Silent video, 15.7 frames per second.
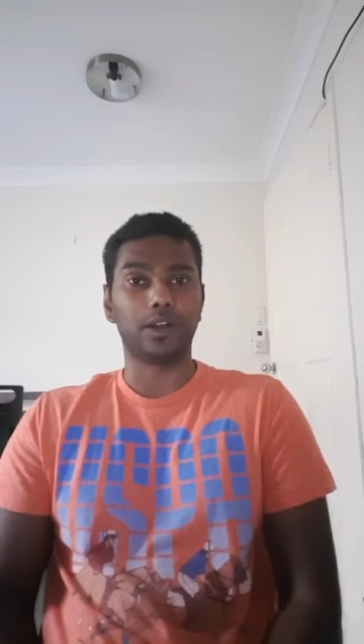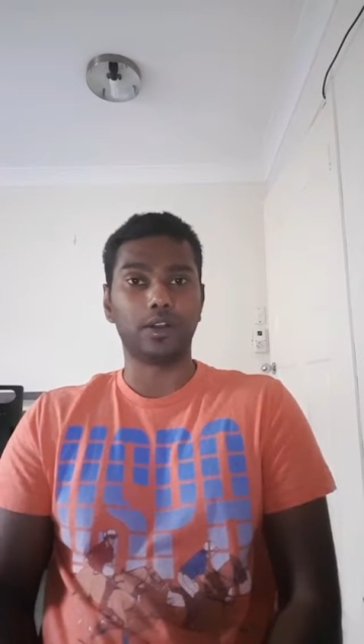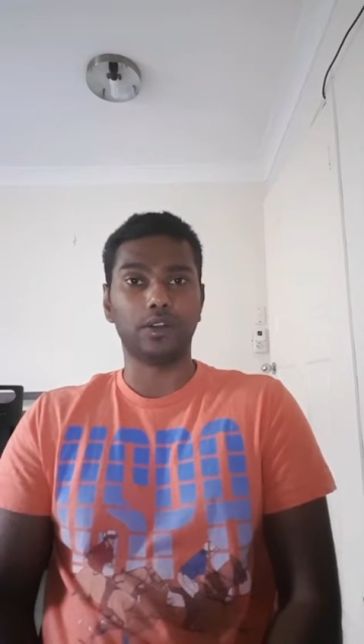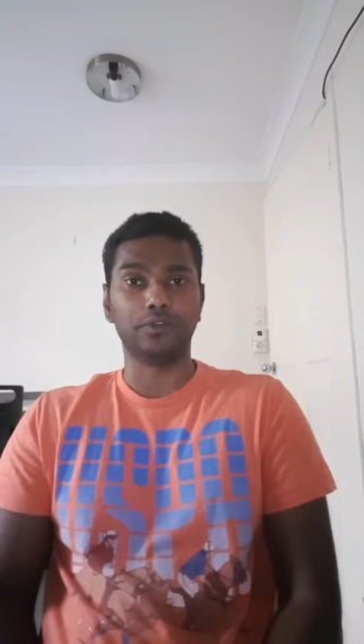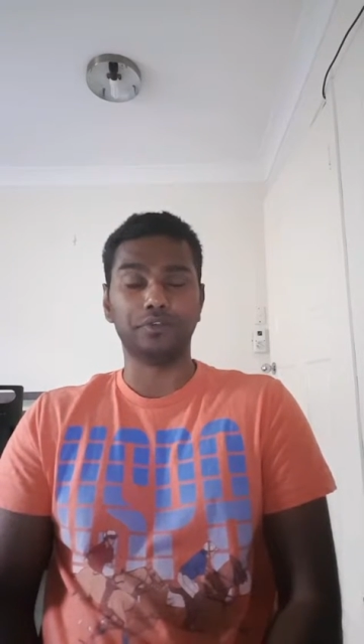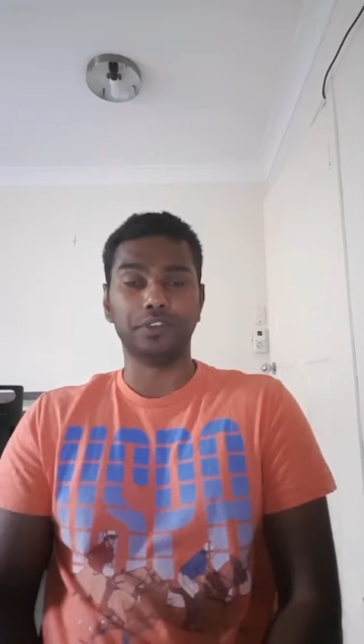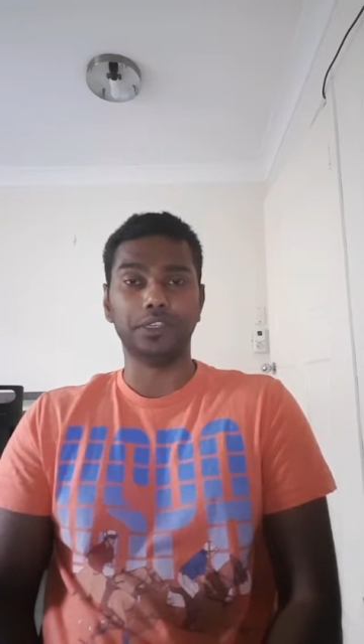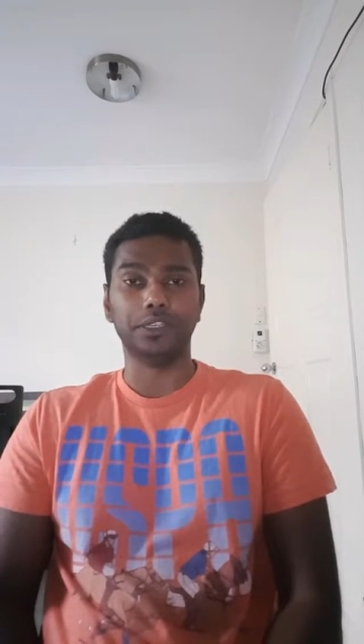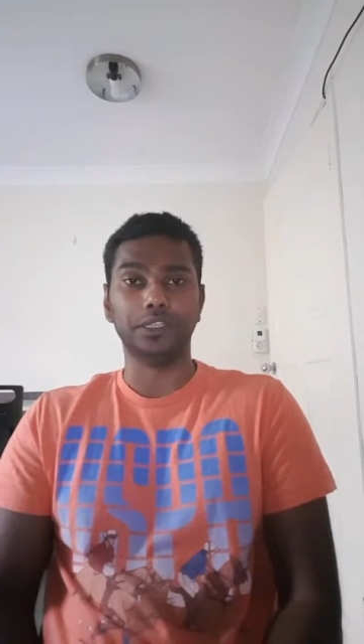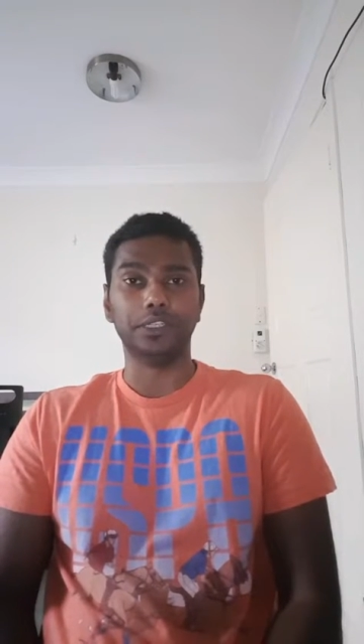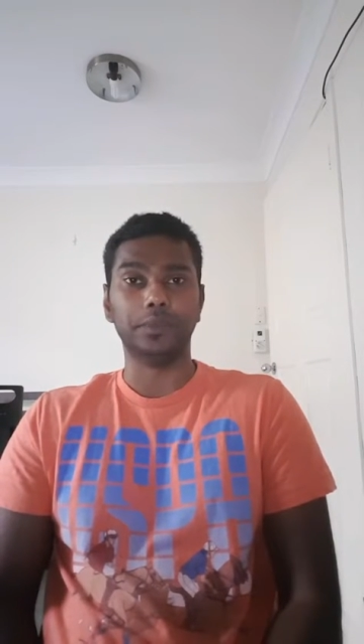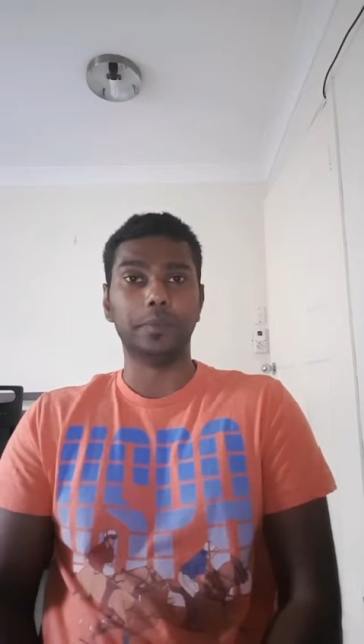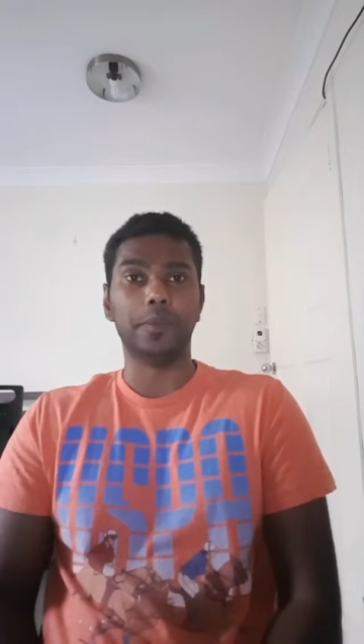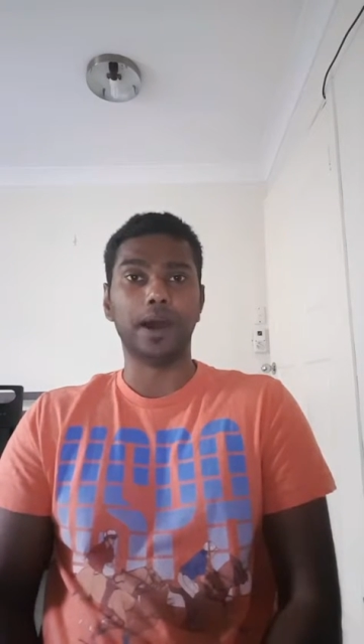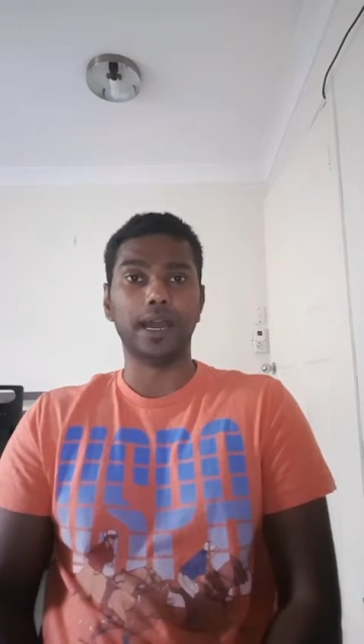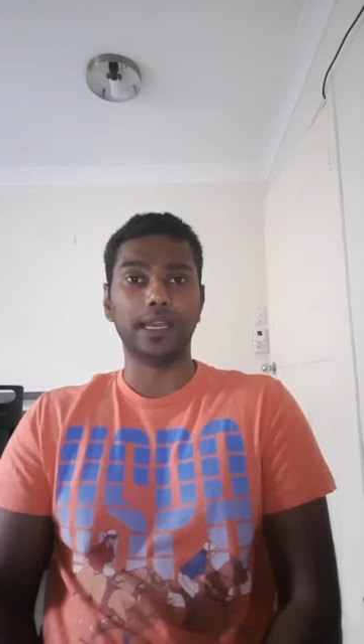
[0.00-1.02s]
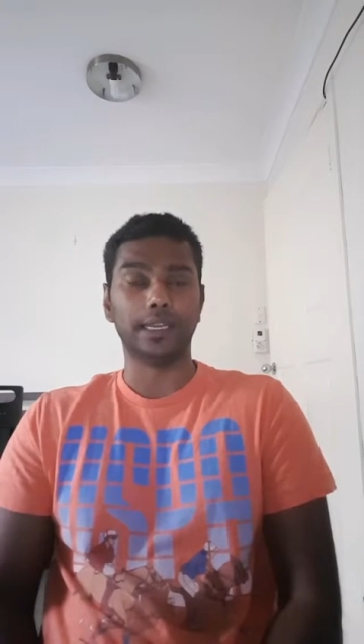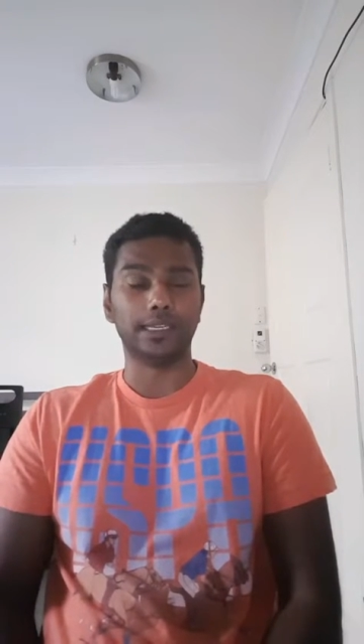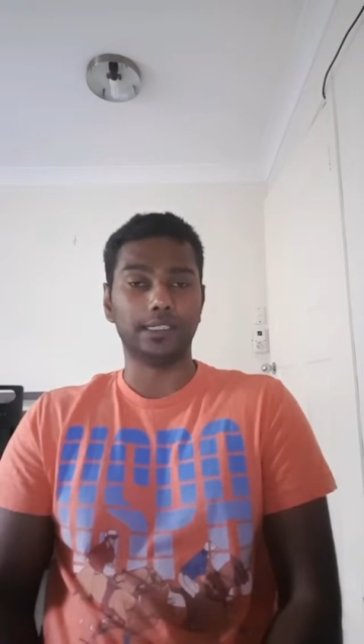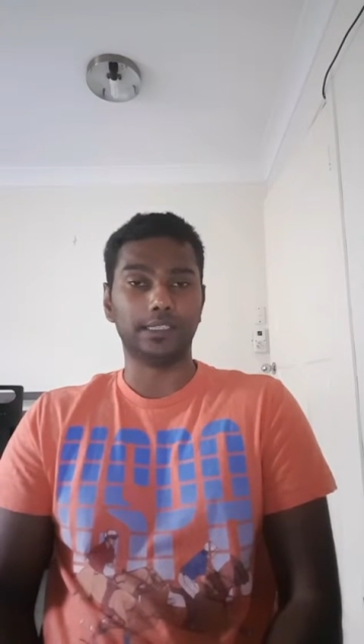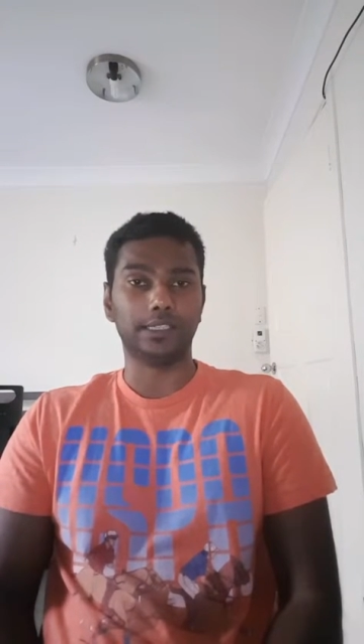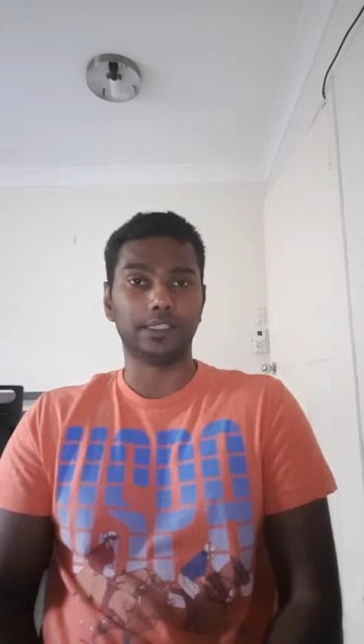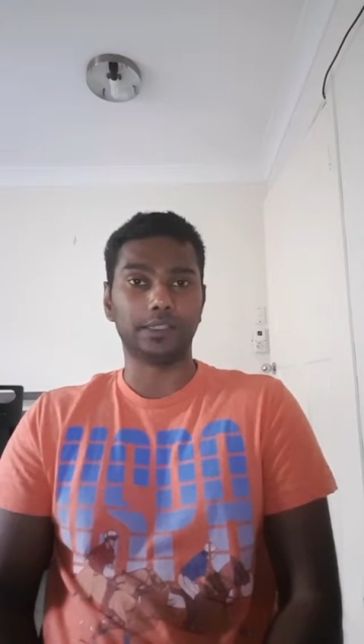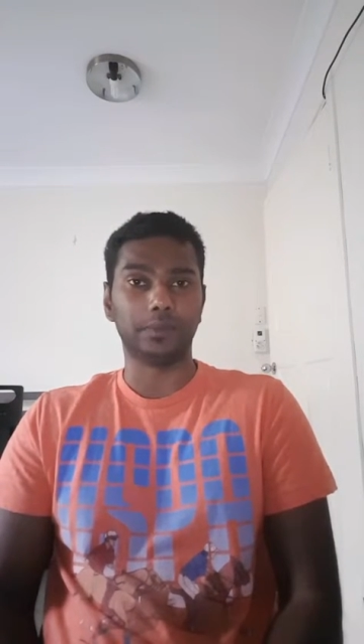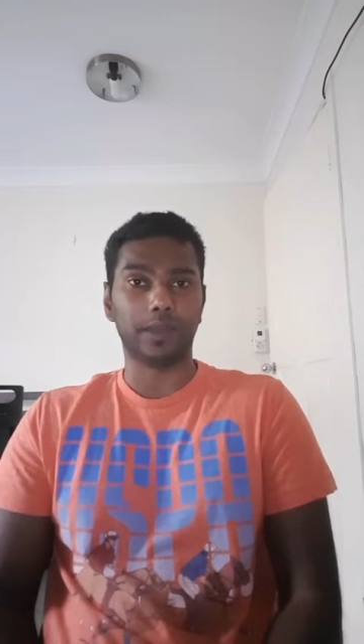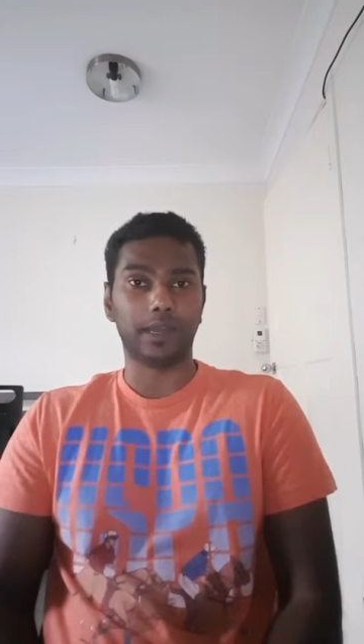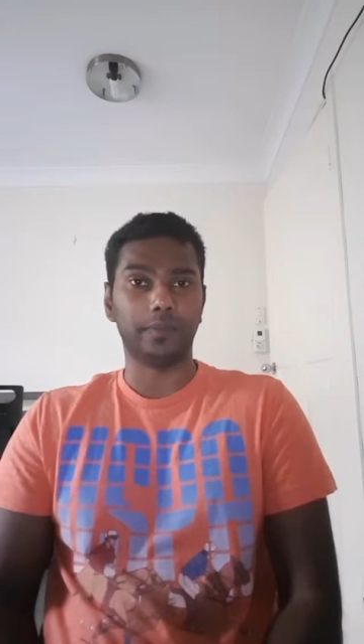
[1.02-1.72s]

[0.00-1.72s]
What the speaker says: configured by its system